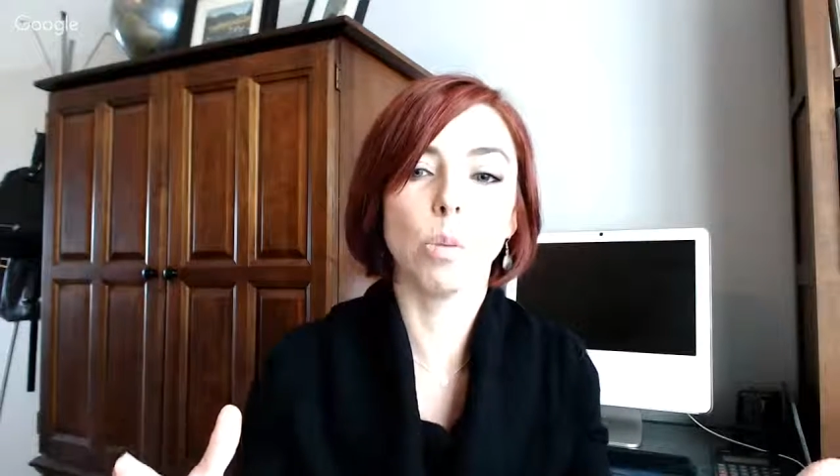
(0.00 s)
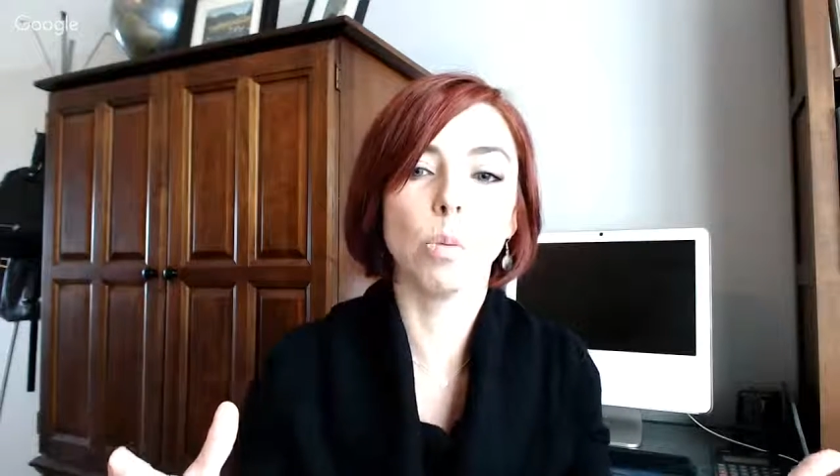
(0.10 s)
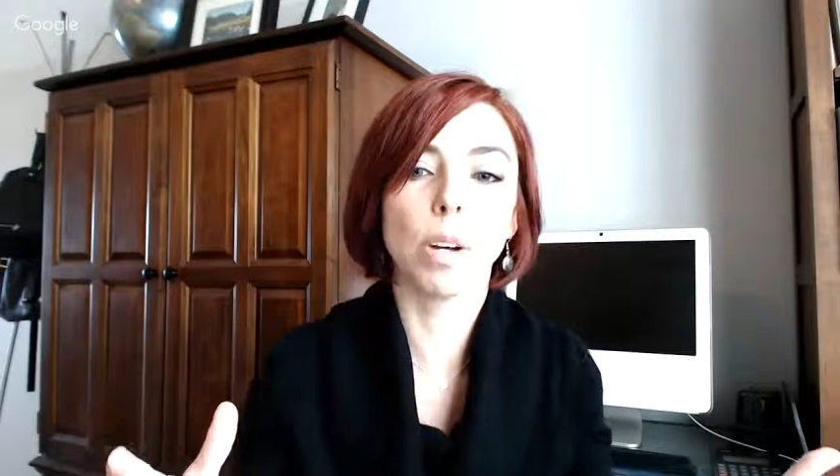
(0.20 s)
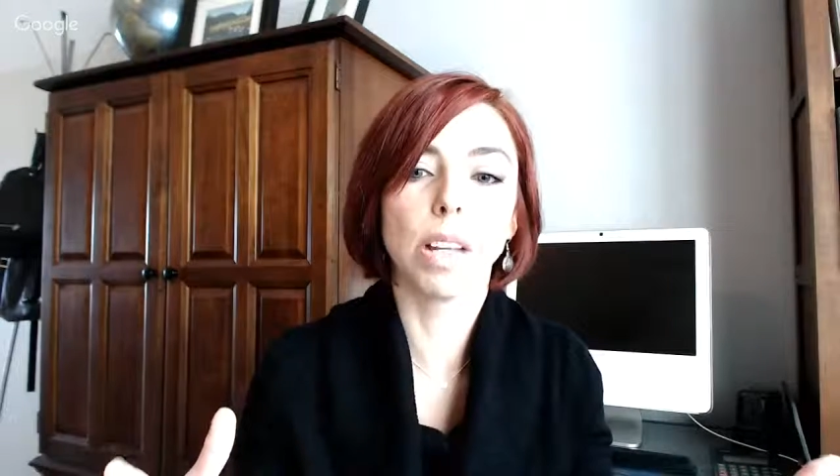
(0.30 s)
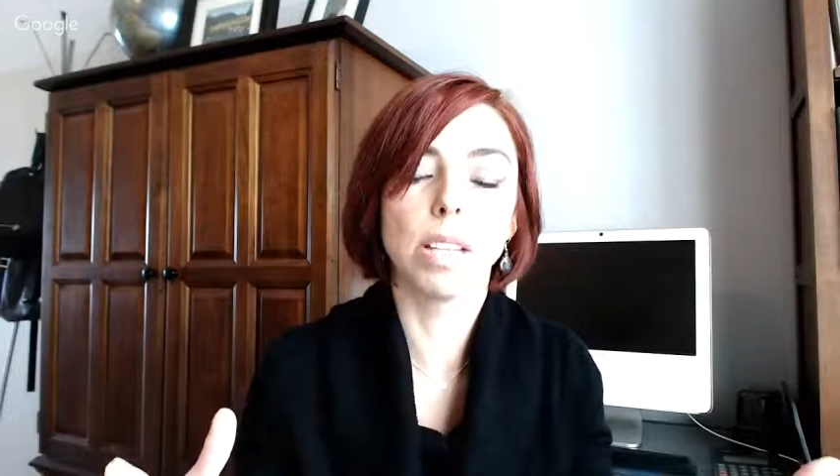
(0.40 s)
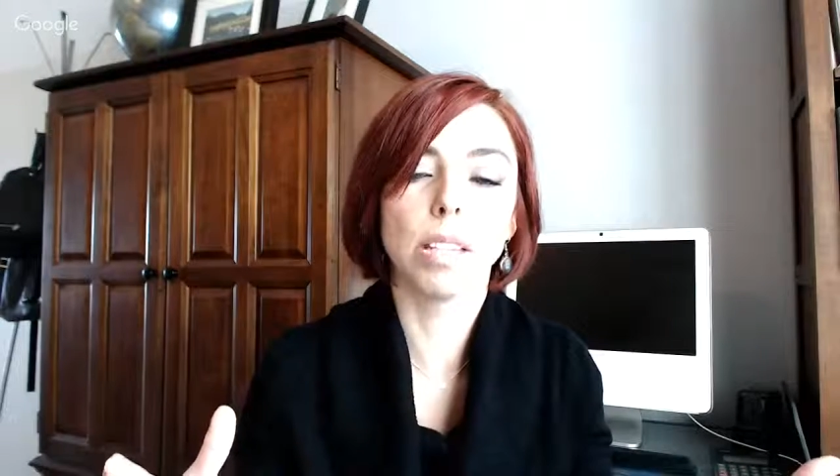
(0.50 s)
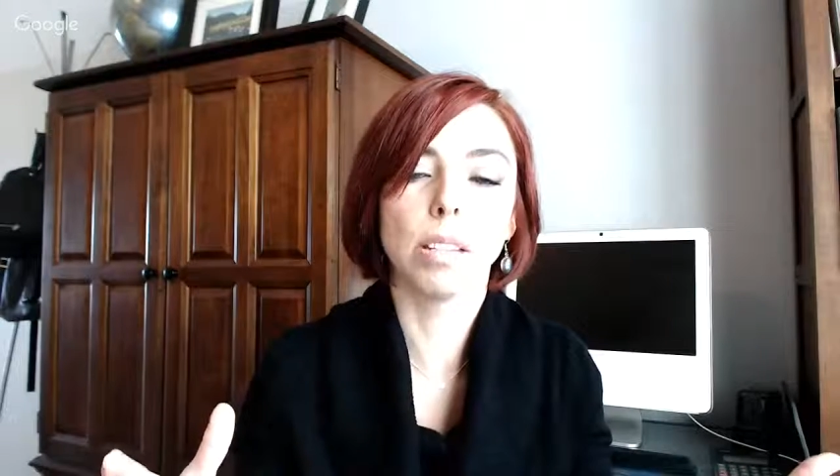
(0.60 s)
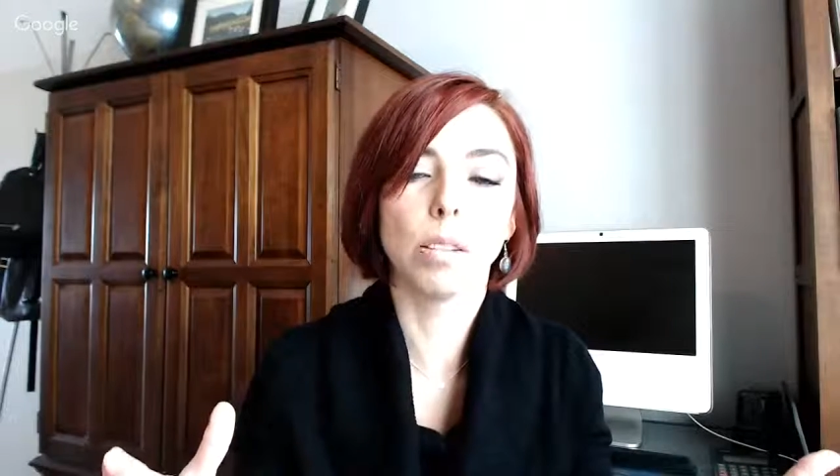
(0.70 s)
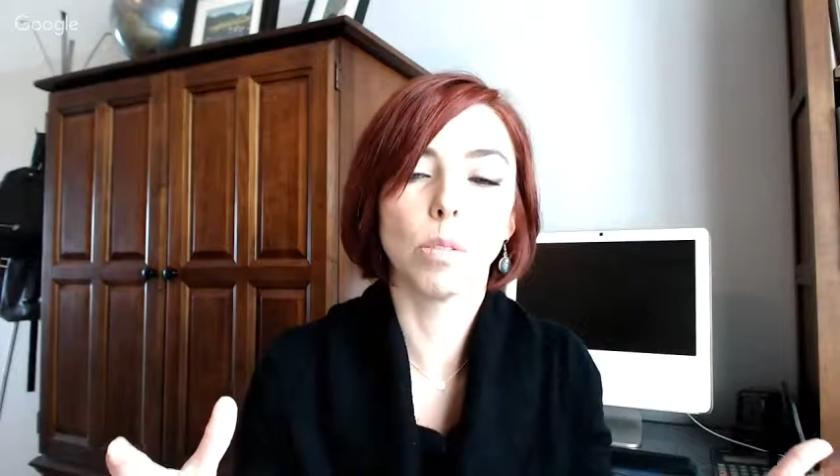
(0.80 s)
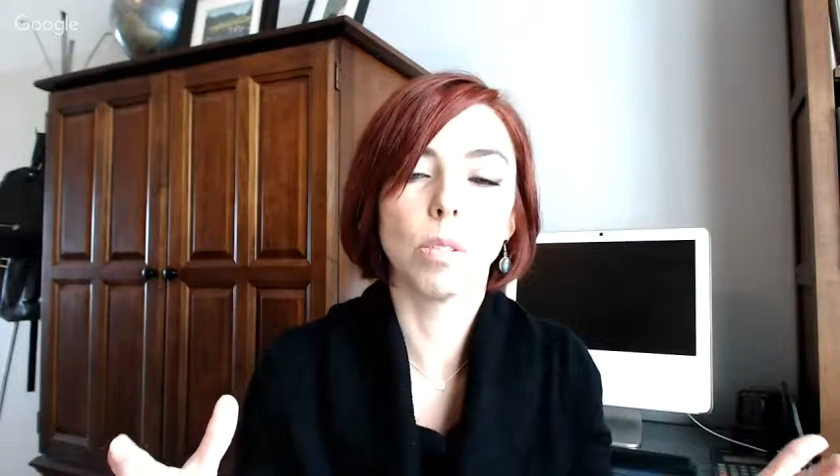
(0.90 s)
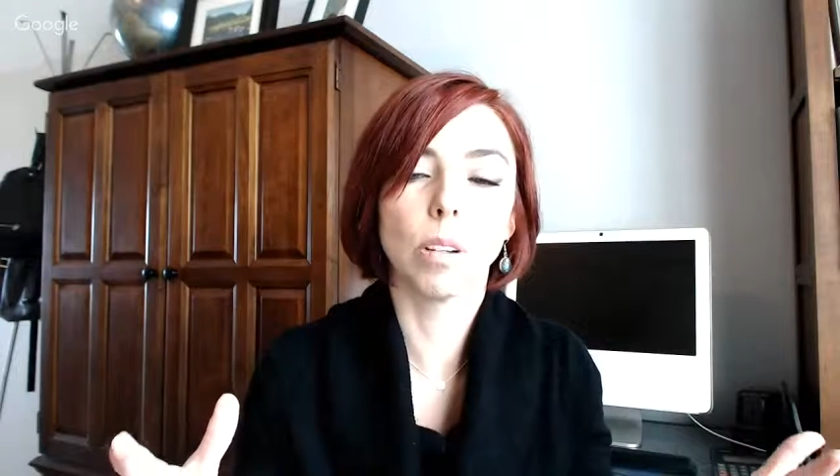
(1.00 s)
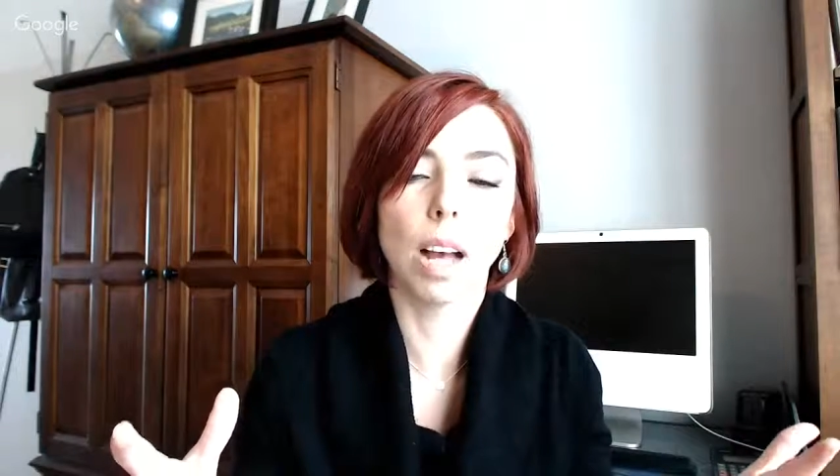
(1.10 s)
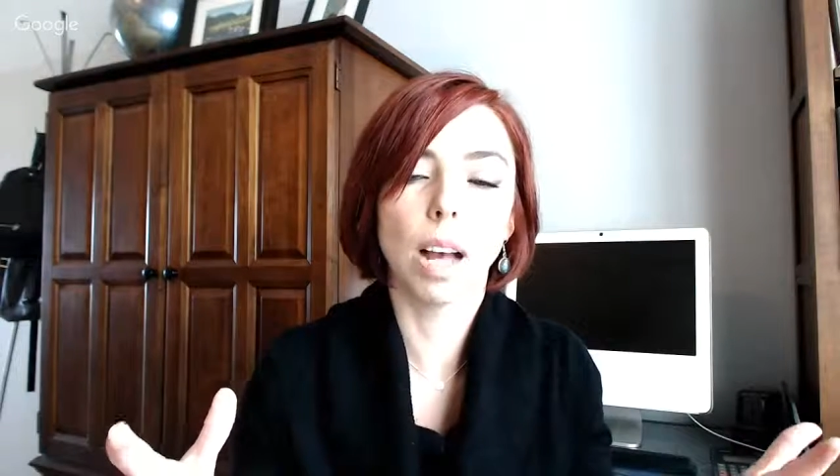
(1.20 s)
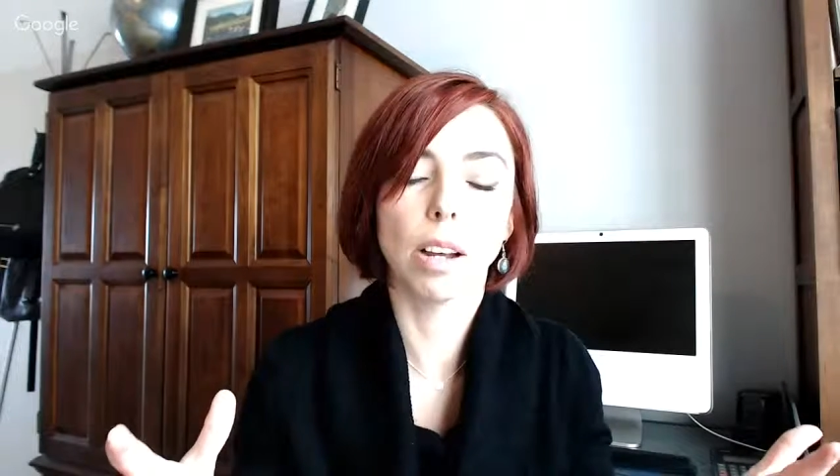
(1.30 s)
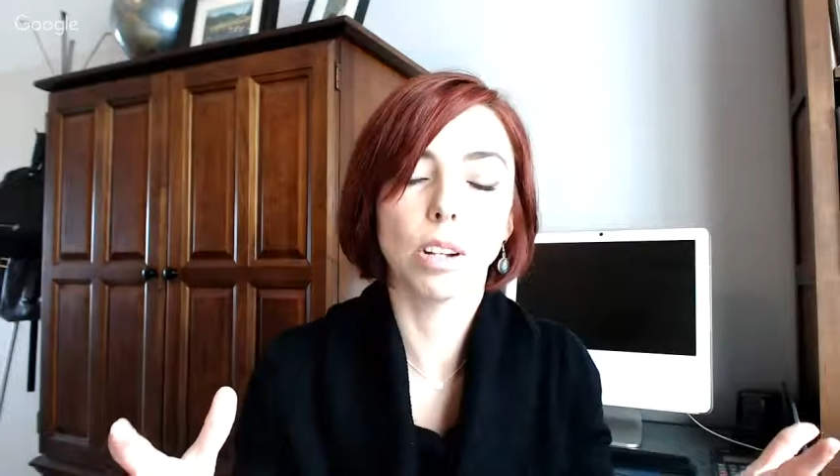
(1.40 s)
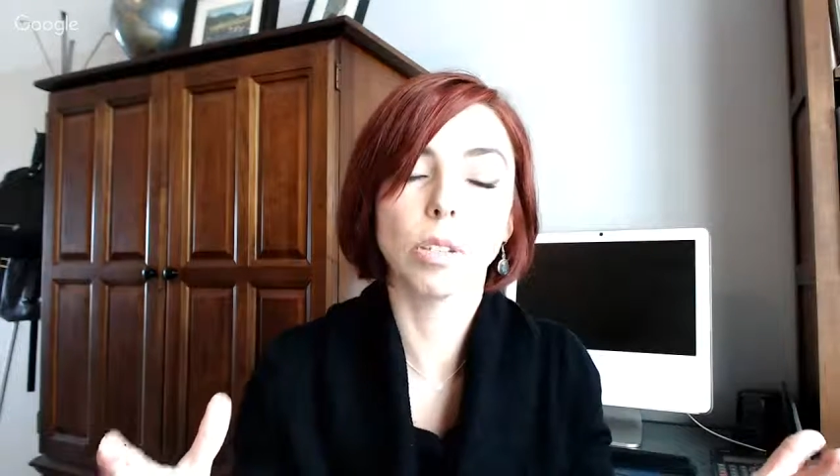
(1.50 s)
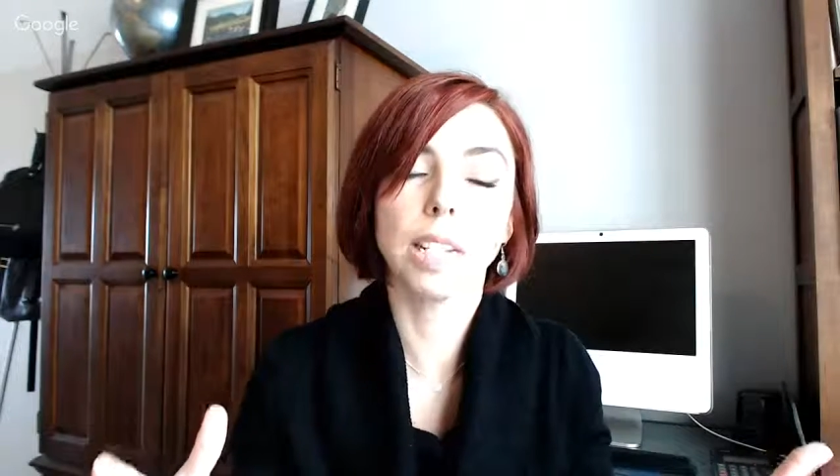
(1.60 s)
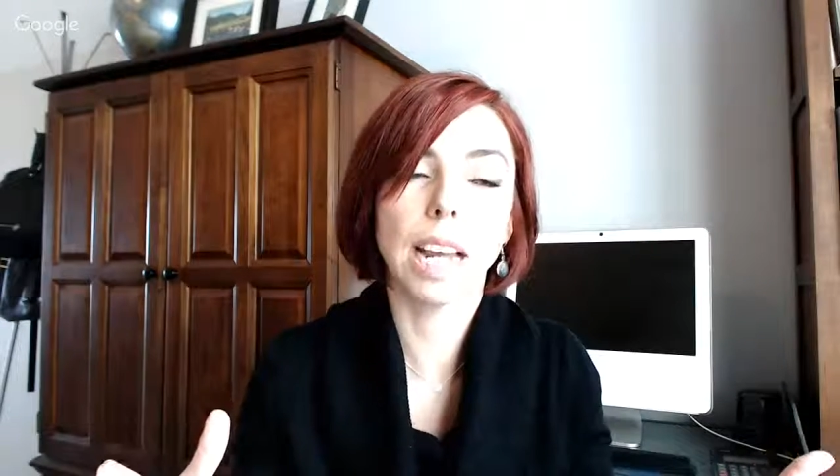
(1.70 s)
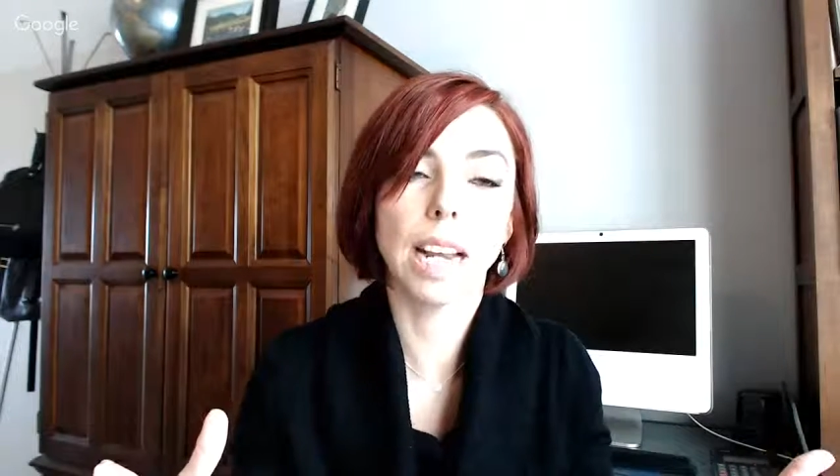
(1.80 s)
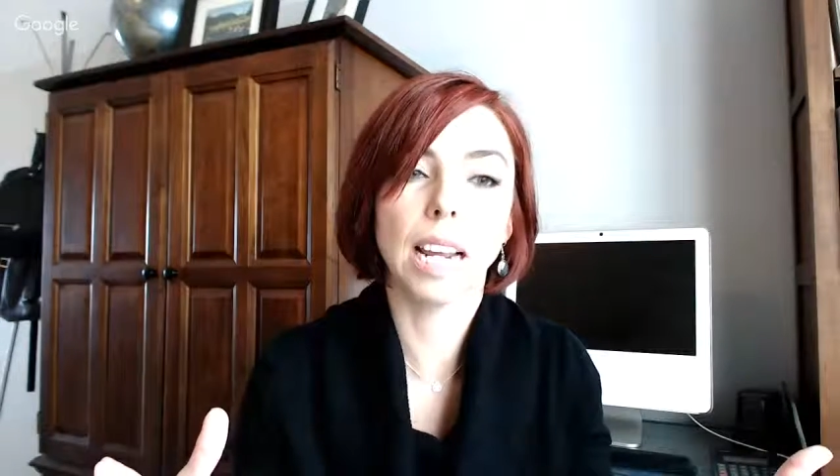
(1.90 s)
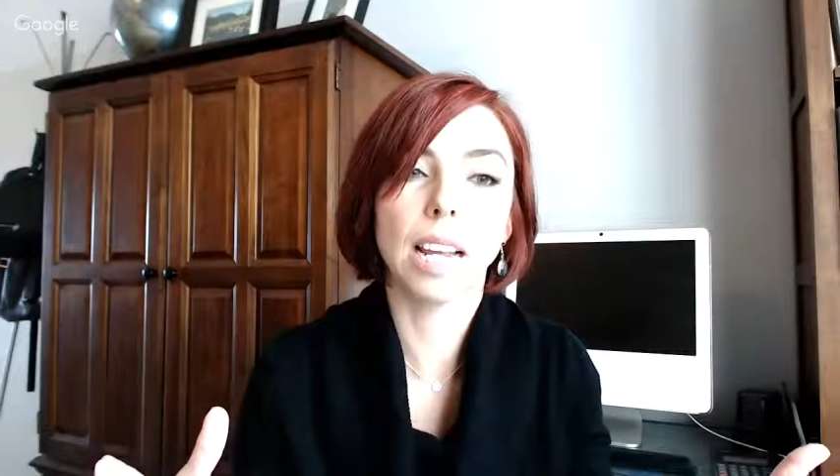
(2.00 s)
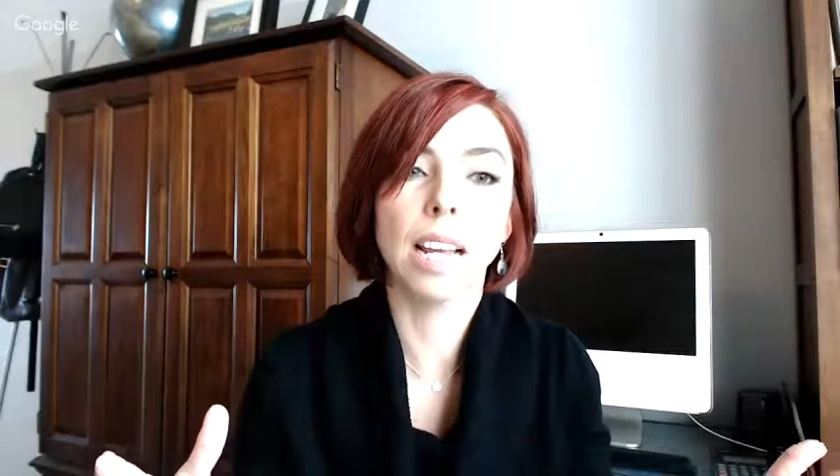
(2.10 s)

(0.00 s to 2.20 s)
was creating